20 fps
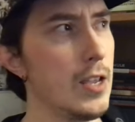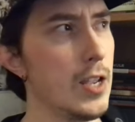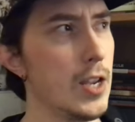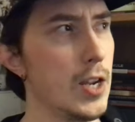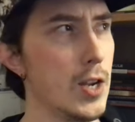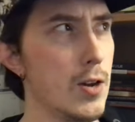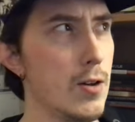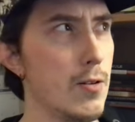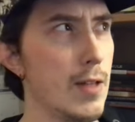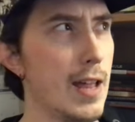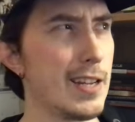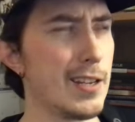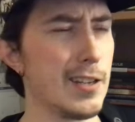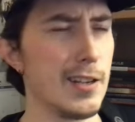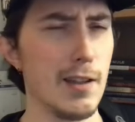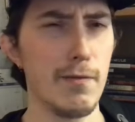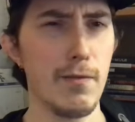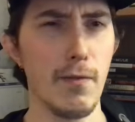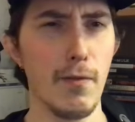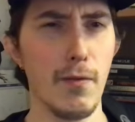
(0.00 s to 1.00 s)
you know that's
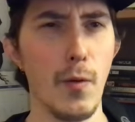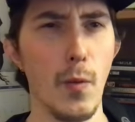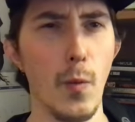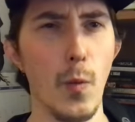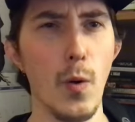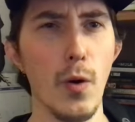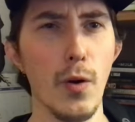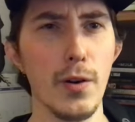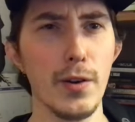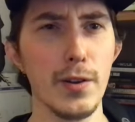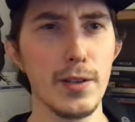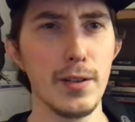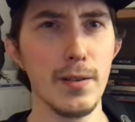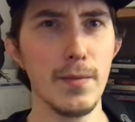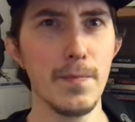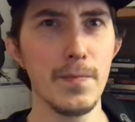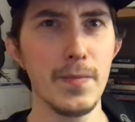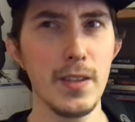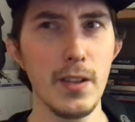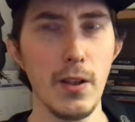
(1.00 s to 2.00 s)
enough of awards
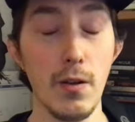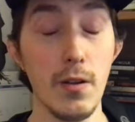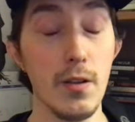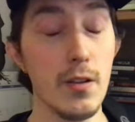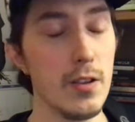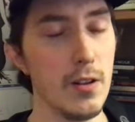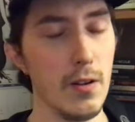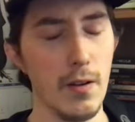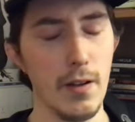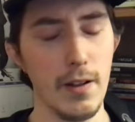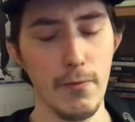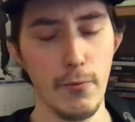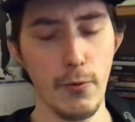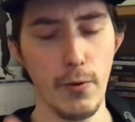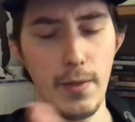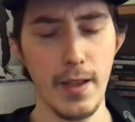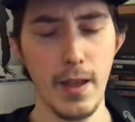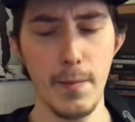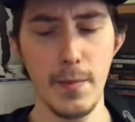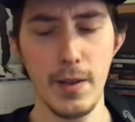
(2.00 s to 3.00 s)
you know, you know, and
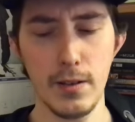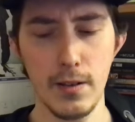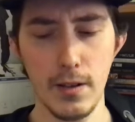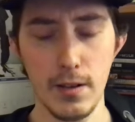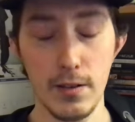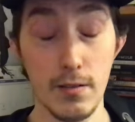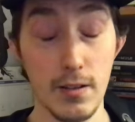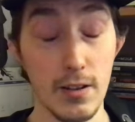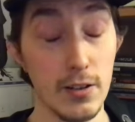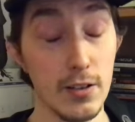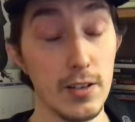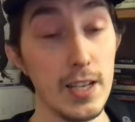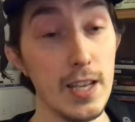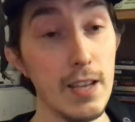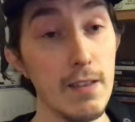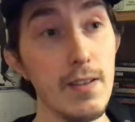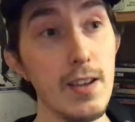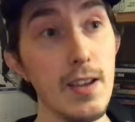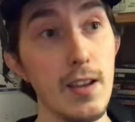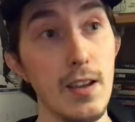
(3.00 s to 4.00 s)
with Emmys because it's
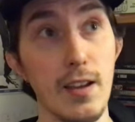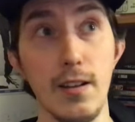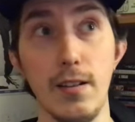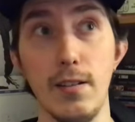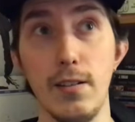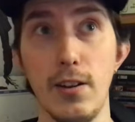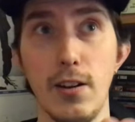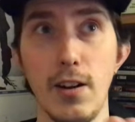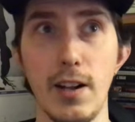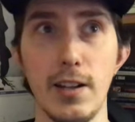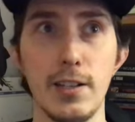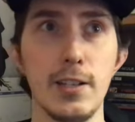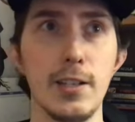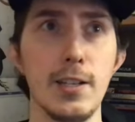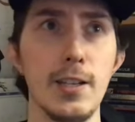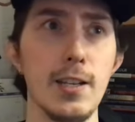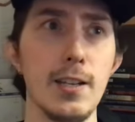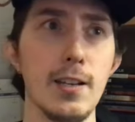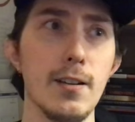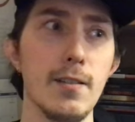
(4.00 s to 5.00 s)
TV and you're not
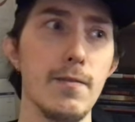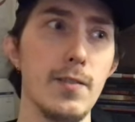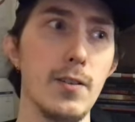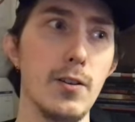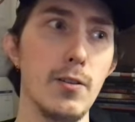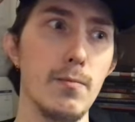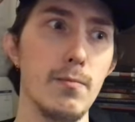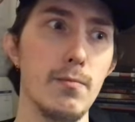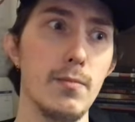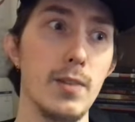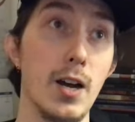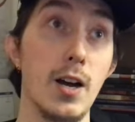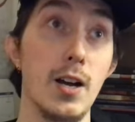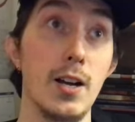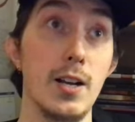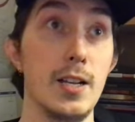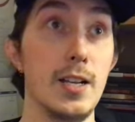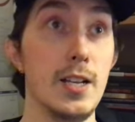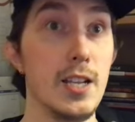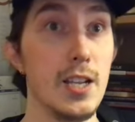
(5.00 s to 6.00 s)
seeing a film,
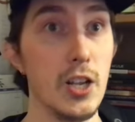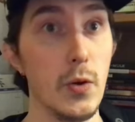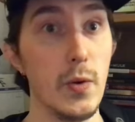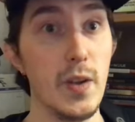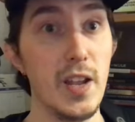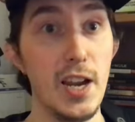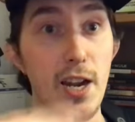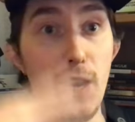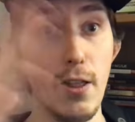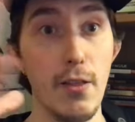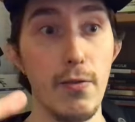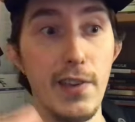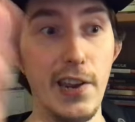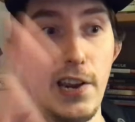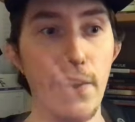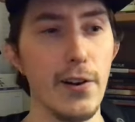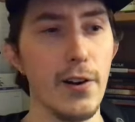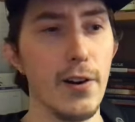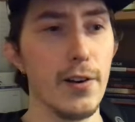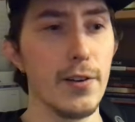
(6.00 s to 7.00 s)
you know, in a
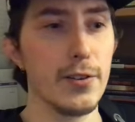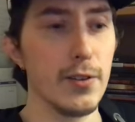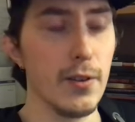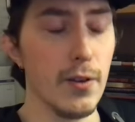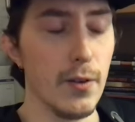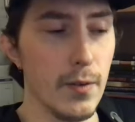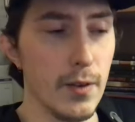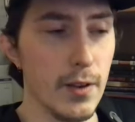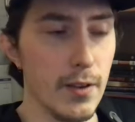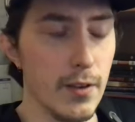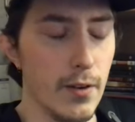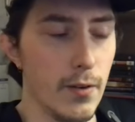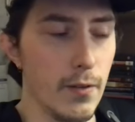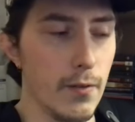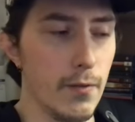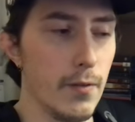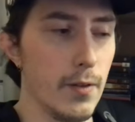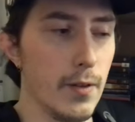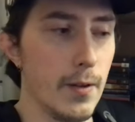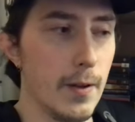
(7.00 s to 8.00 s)
theater. So you know,
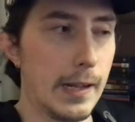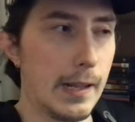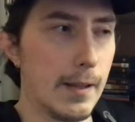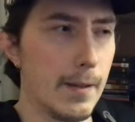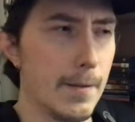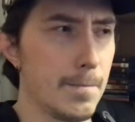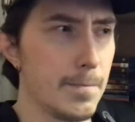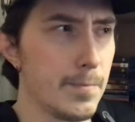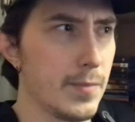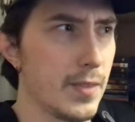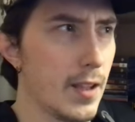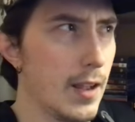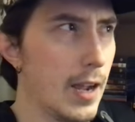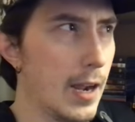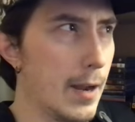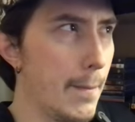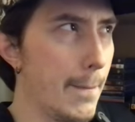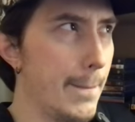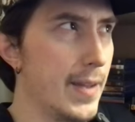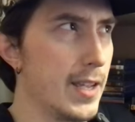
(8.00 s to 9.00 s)
but
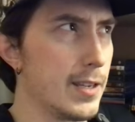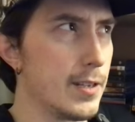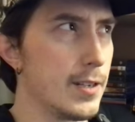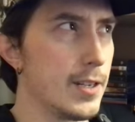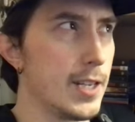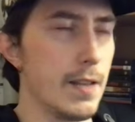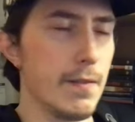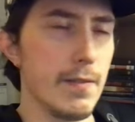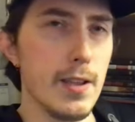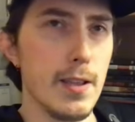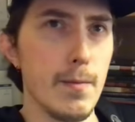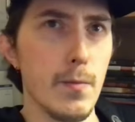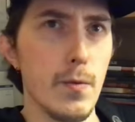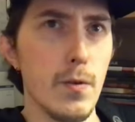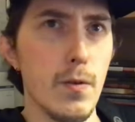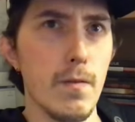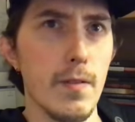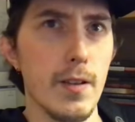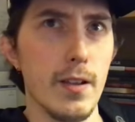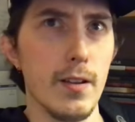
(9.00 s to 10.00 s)
like best TV
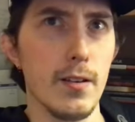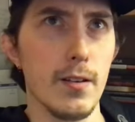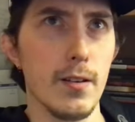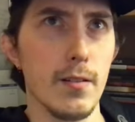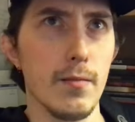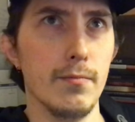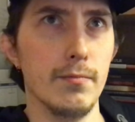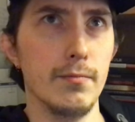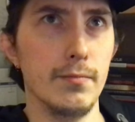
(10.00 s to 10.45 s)
movie or